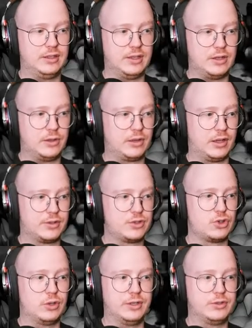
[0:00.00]
they look like
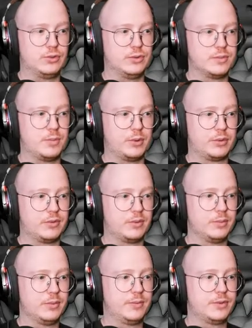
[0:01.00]
solid tools, both of
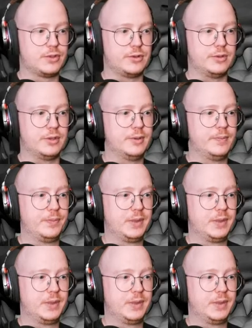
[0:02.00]
them. So, uh,